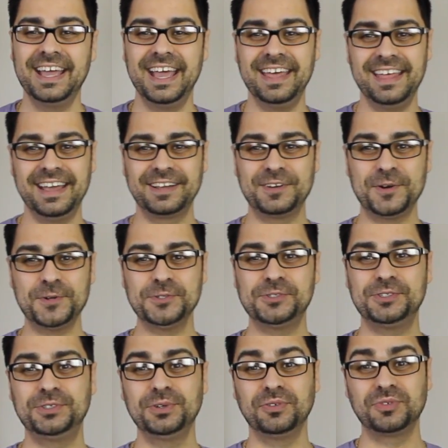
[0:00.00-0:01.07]
And that
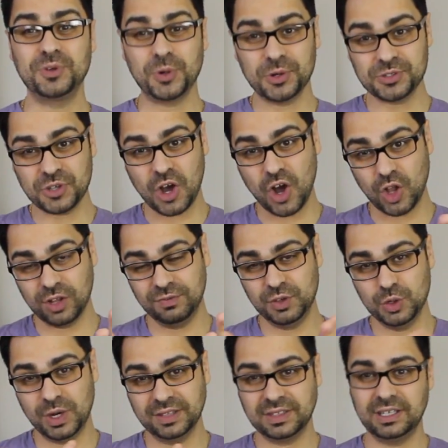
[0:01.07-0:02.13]
goes to, of course, all of
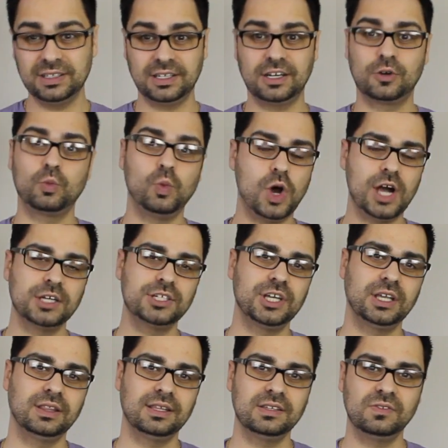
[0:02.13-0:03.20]
you out there that are
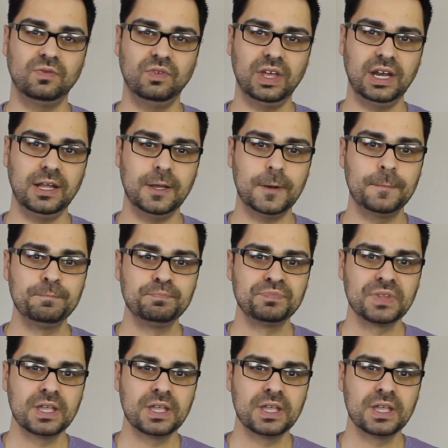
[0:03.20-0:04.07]
watching this video.